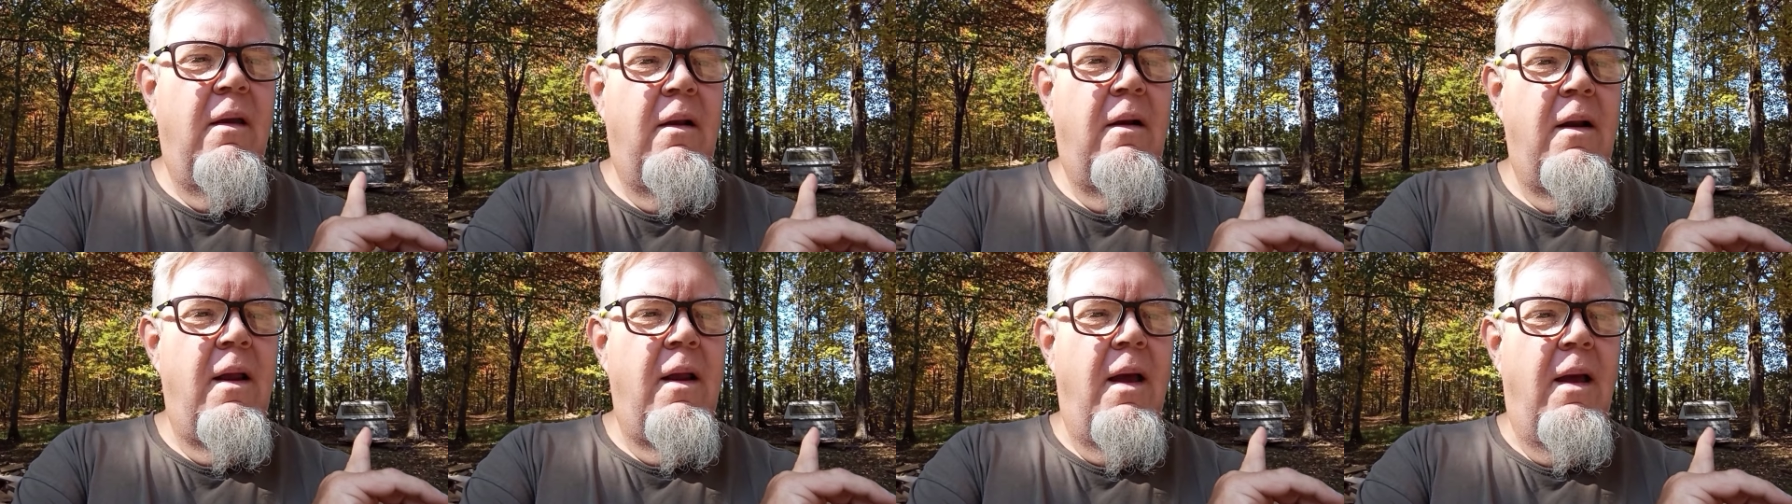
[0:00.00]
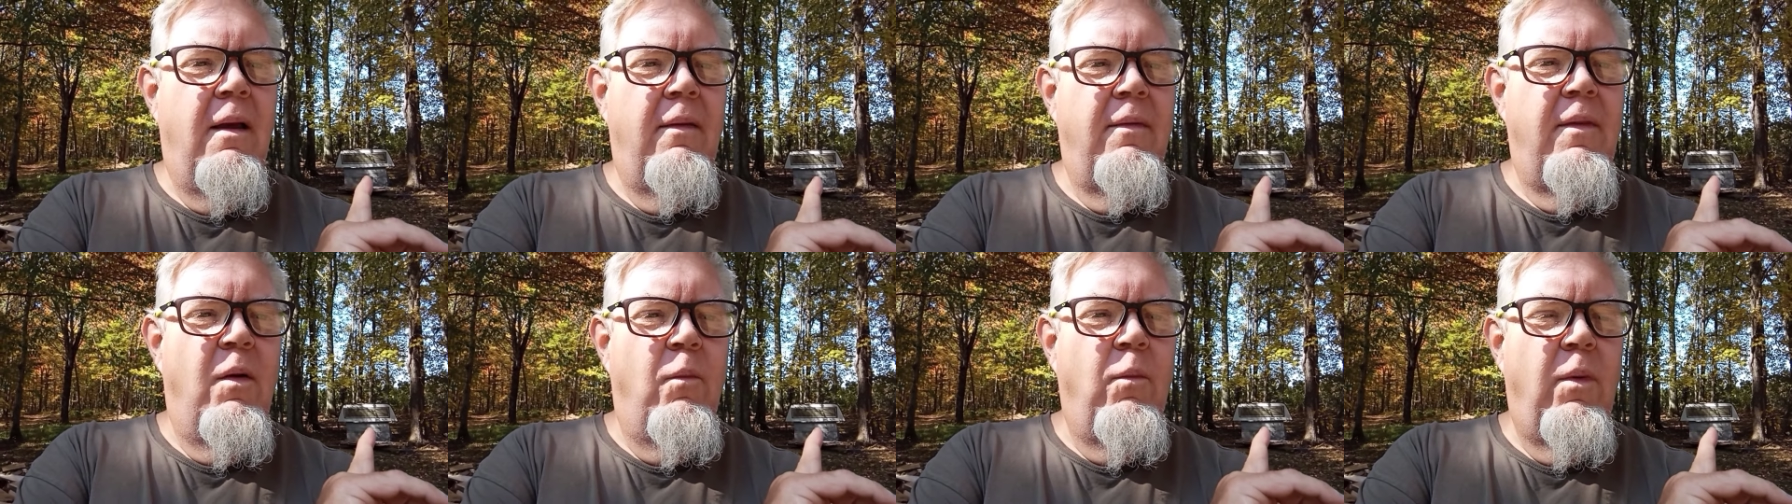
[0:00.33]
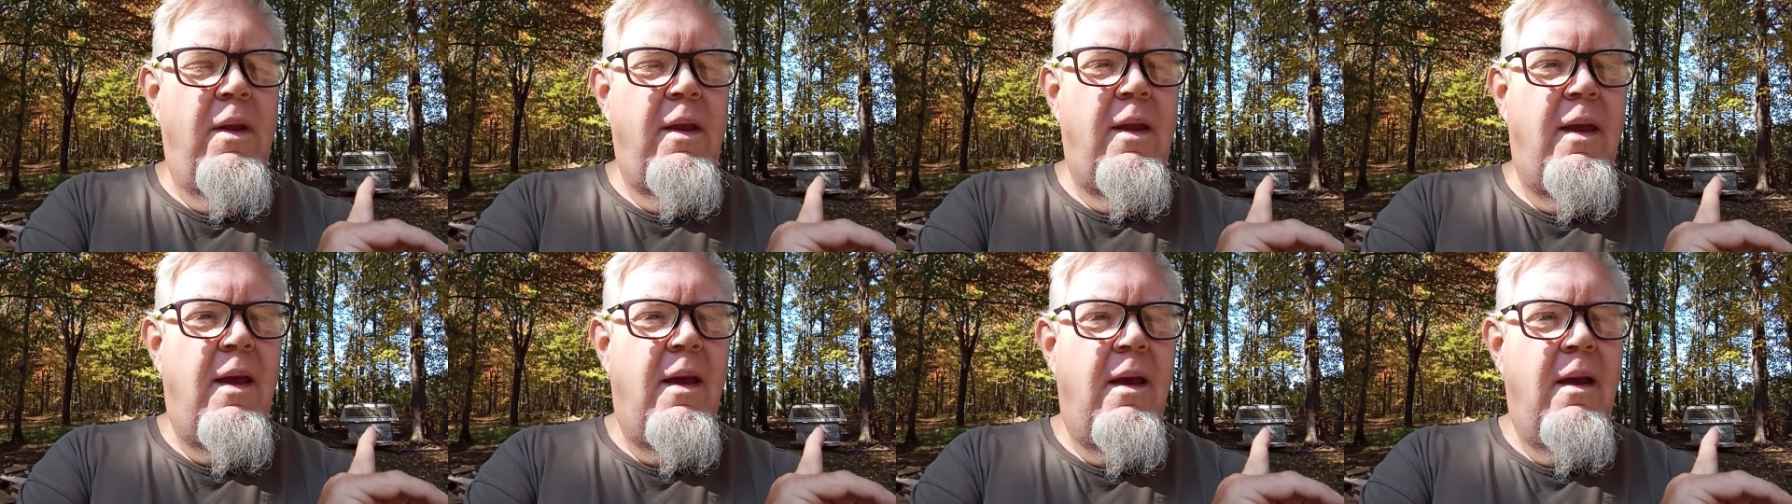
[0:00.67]
that
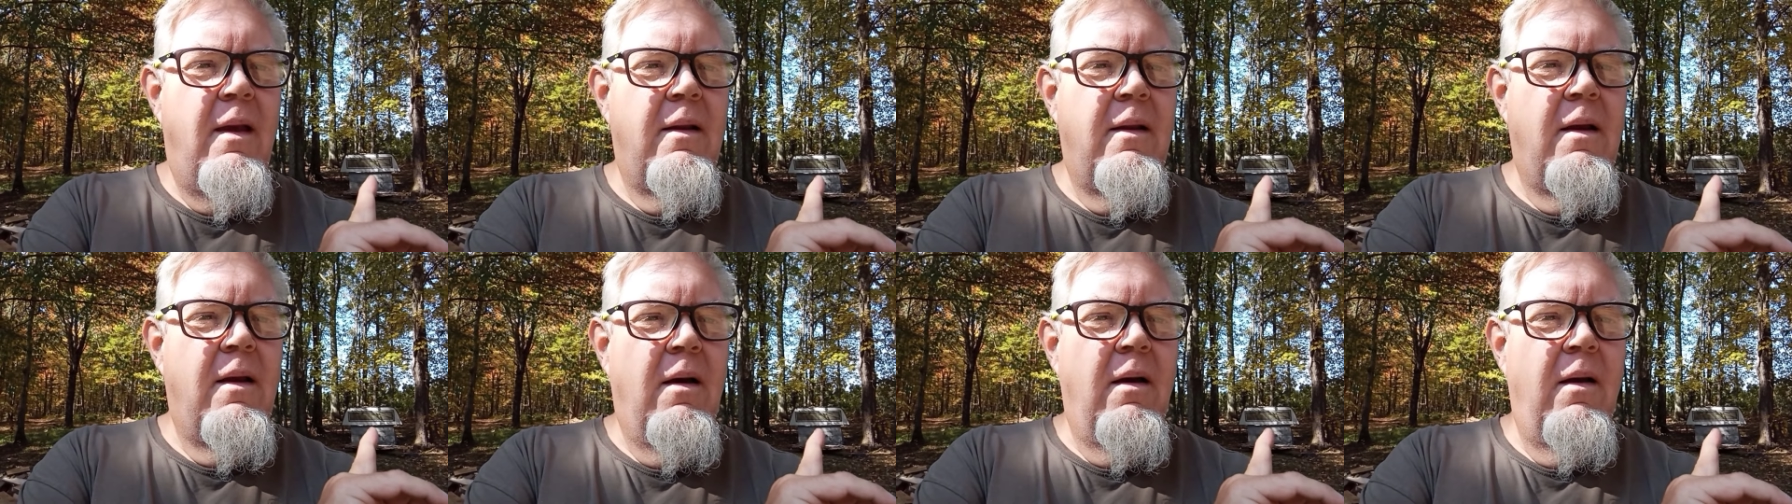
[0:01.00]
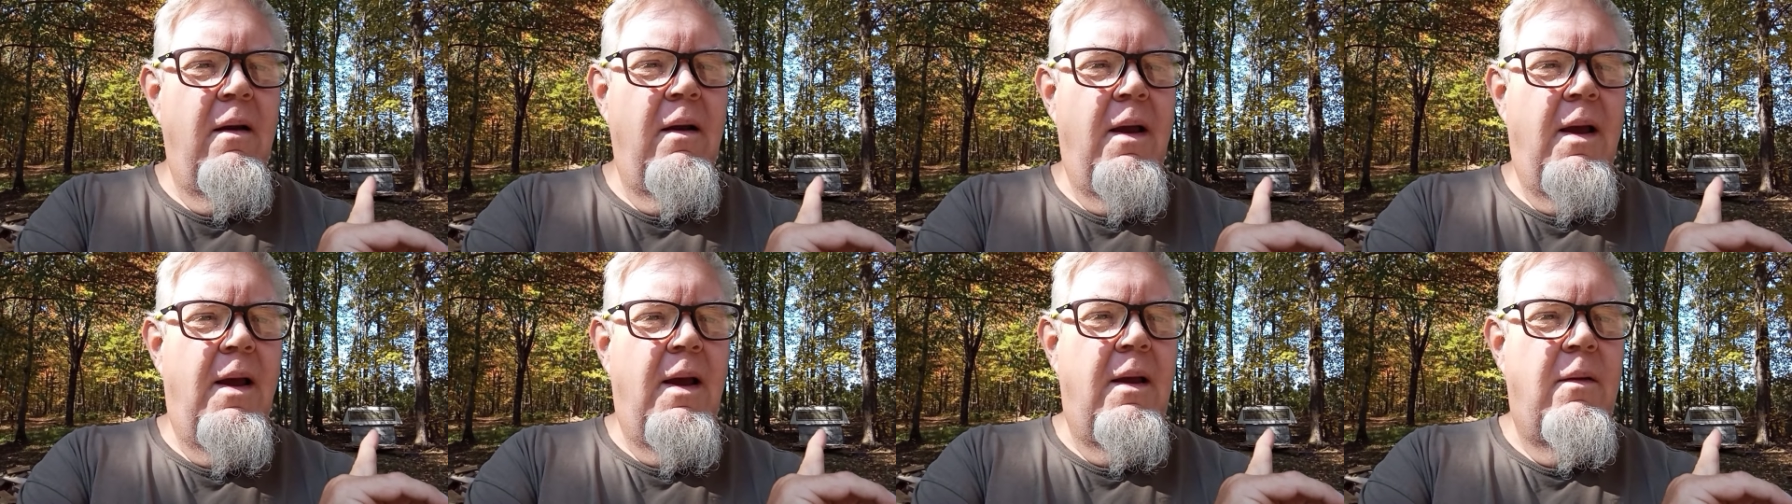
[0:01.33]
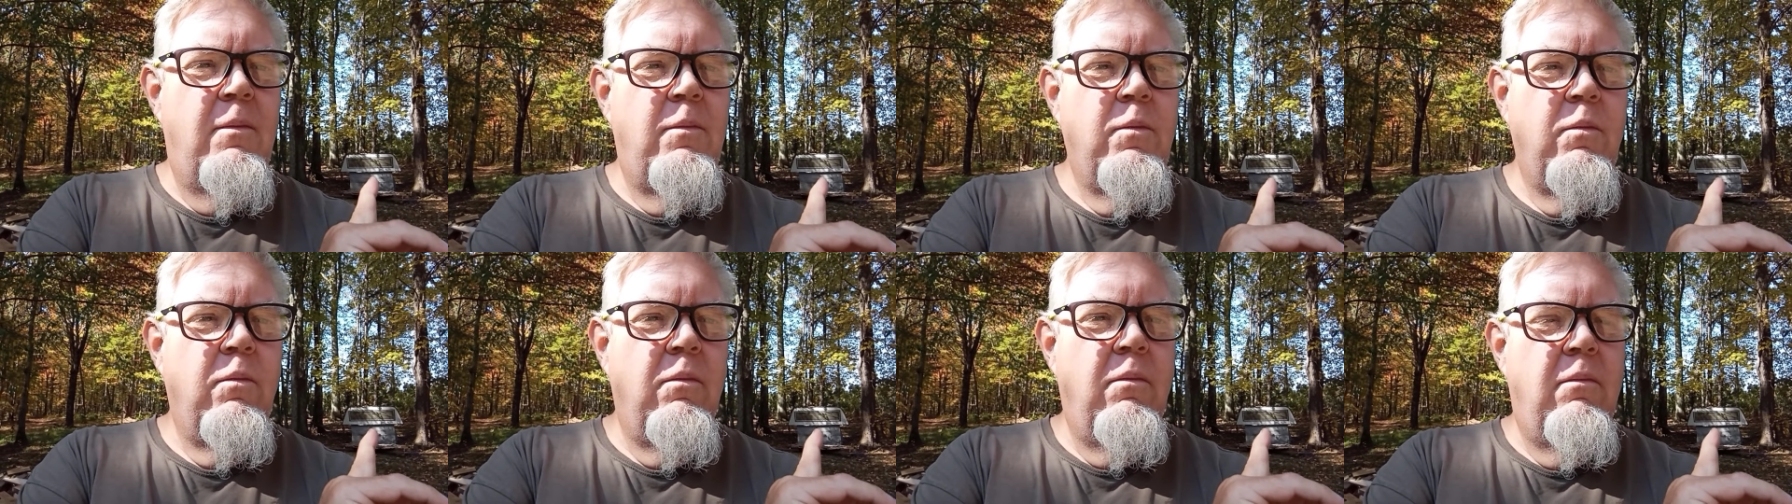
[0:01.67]
we had
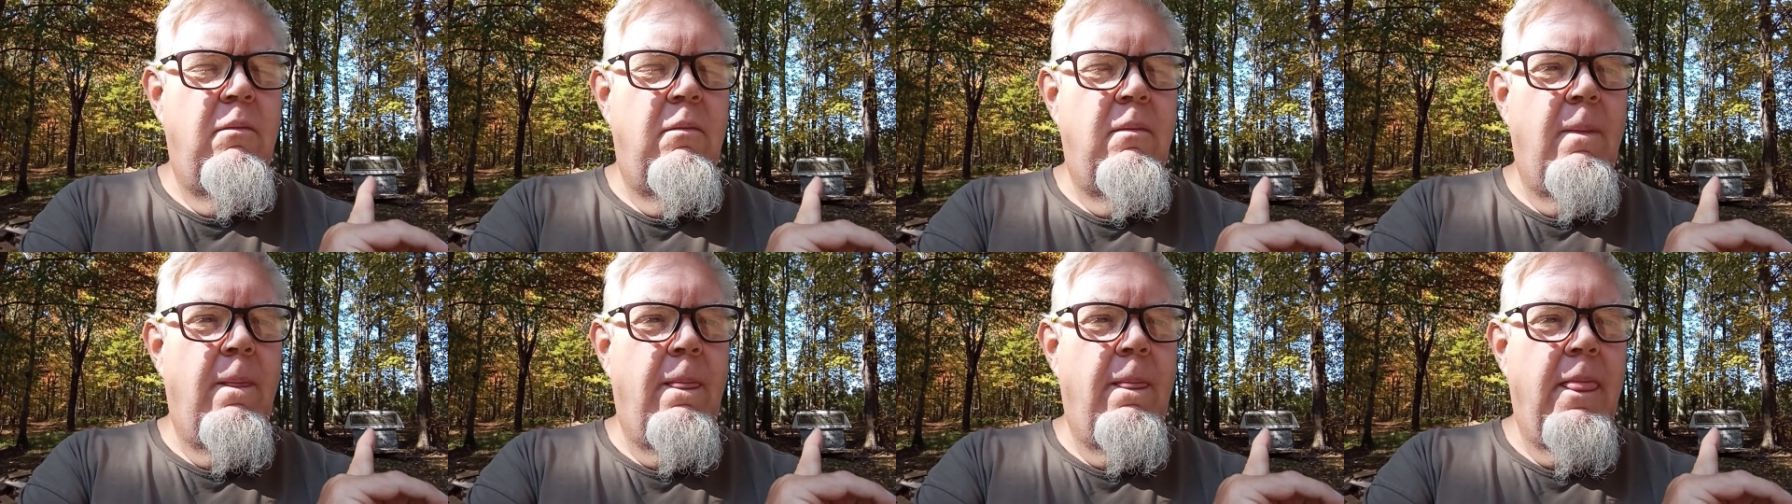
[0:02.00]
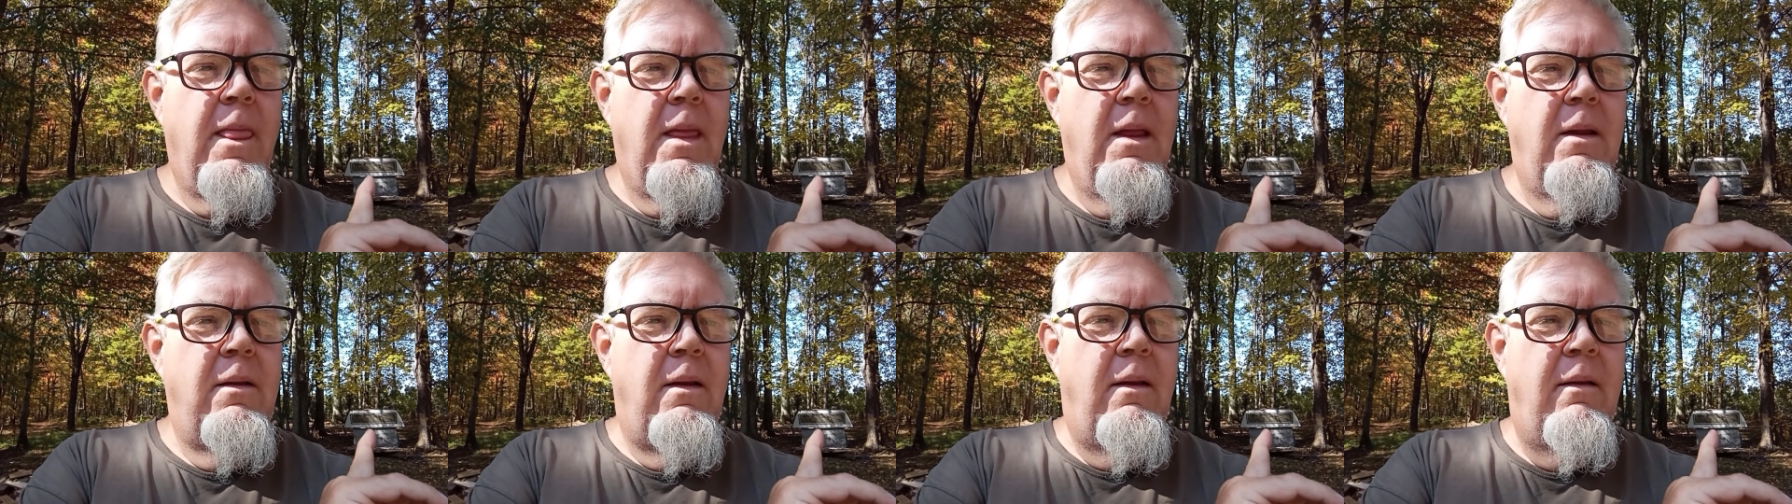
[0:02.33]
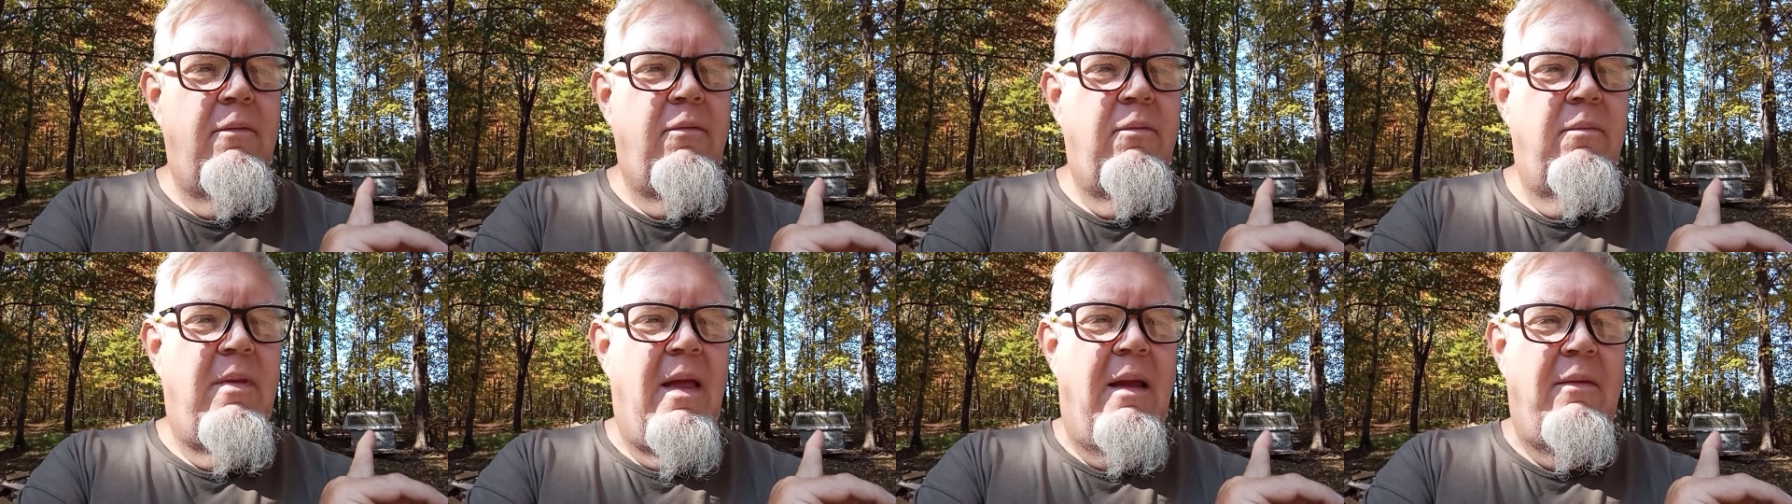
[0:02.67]
our,
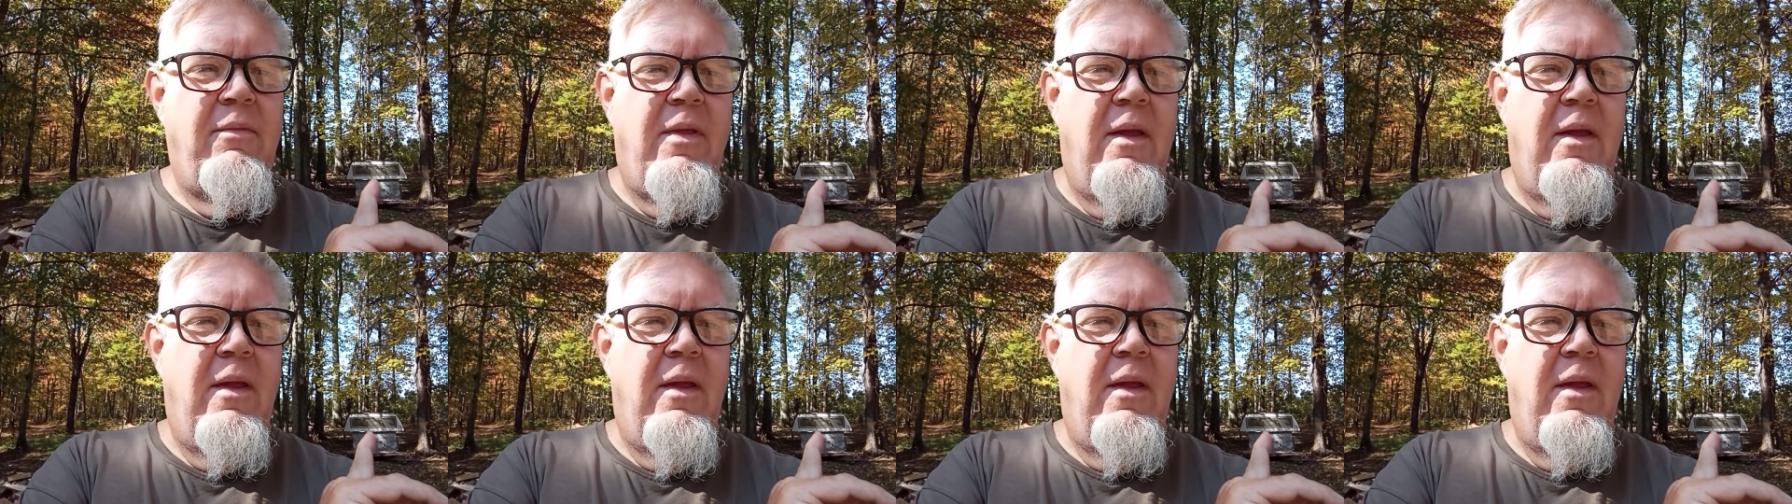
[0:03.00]
that